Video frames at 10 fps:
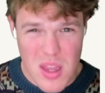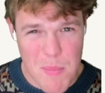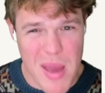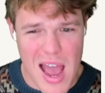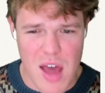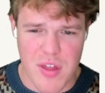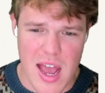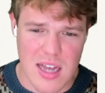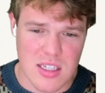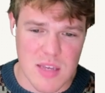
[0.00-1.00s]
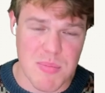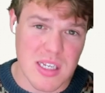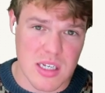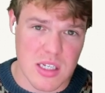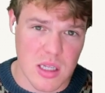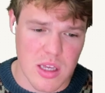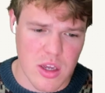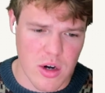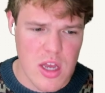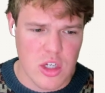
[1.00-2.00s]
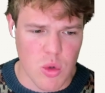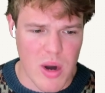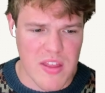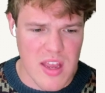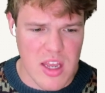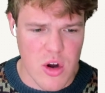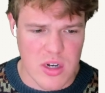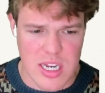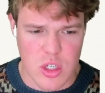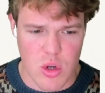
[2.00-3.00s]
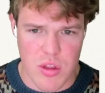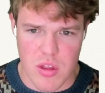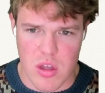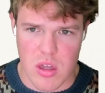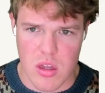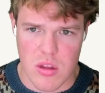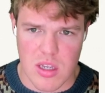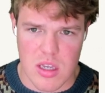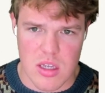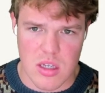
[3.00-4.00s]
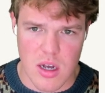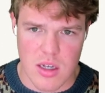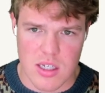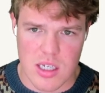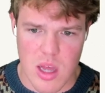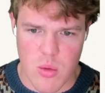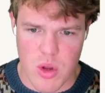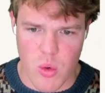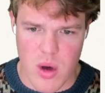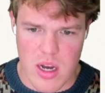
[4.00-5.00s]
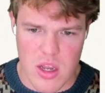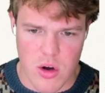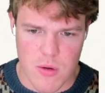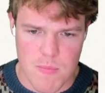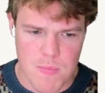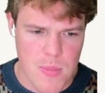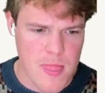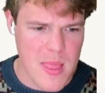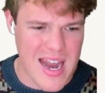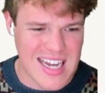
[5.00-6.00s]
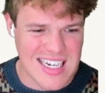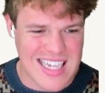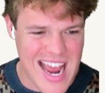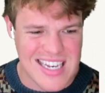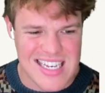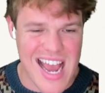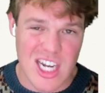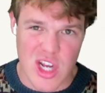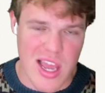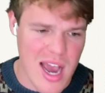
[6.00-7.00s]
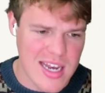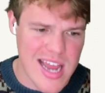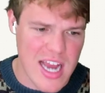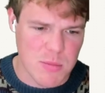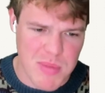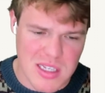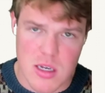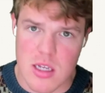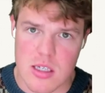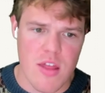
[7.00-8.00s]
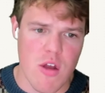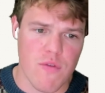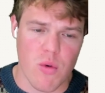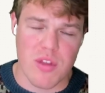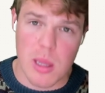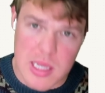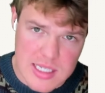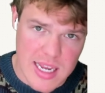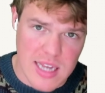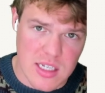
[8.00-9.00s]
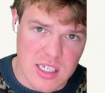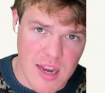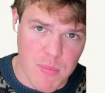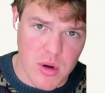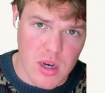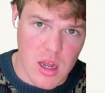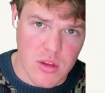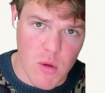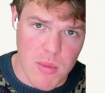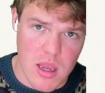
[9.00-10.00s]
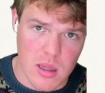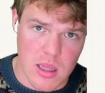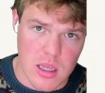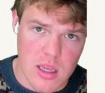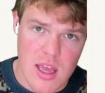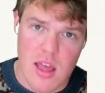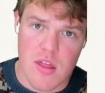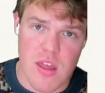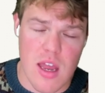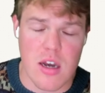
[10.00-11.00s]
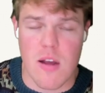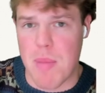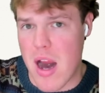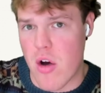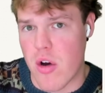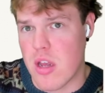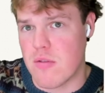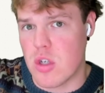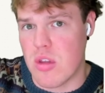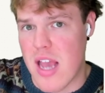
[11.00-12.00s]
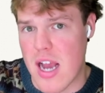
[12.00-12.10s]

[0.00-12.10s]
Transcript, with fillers: path as the business link here. So what I did here is I took the, the uh, slug we created here, and I just added dash AI dash business. Therefore, the listing has a separate uh, domain link than comparative to the